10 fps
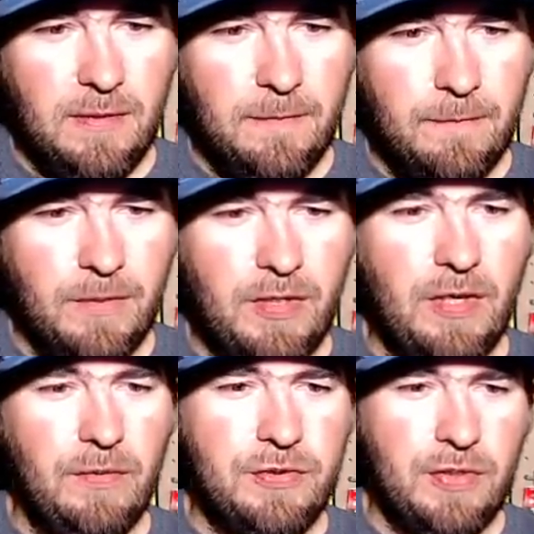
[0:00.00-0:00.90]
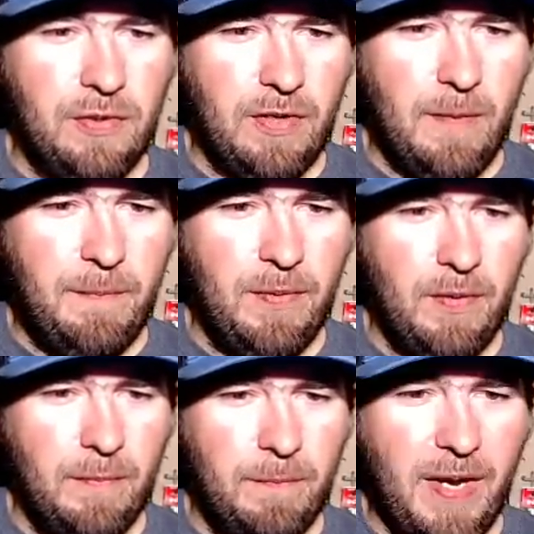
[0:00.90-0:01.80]
What color trailer did I put
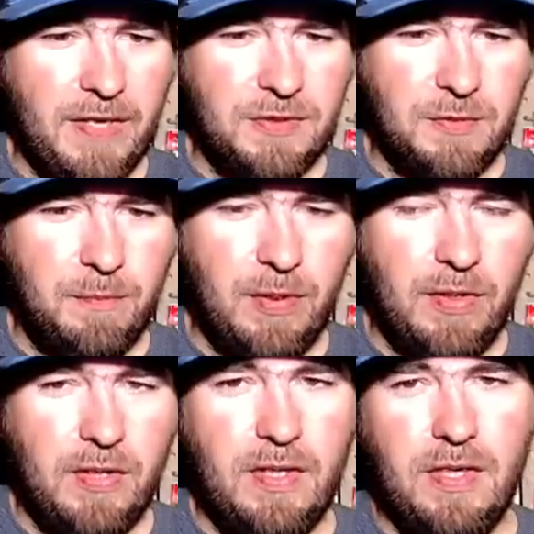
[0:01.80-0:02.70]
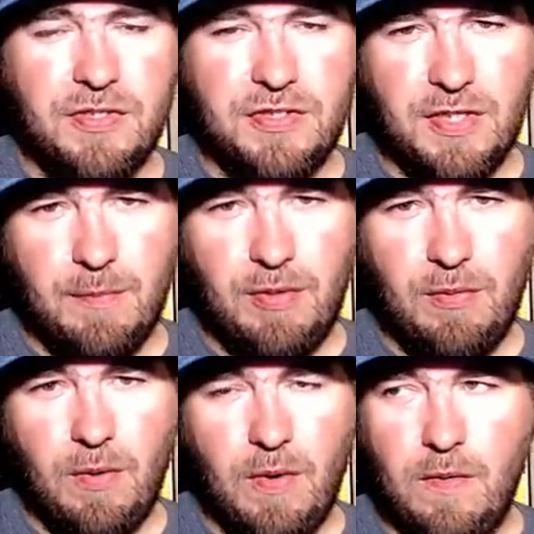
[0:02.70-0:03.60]
on the Baxter Bug? A summer
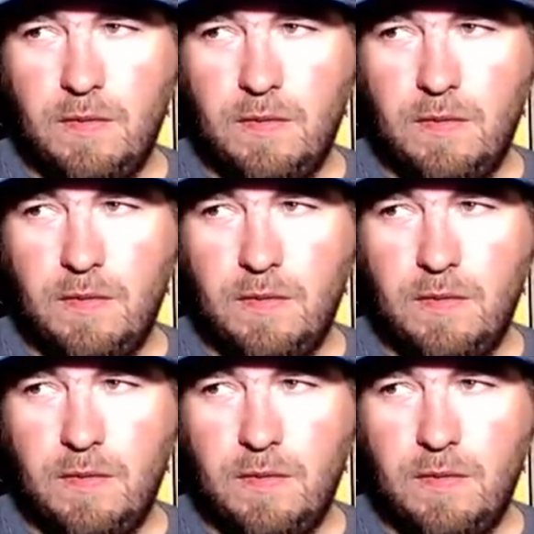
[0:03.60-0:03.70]
craw.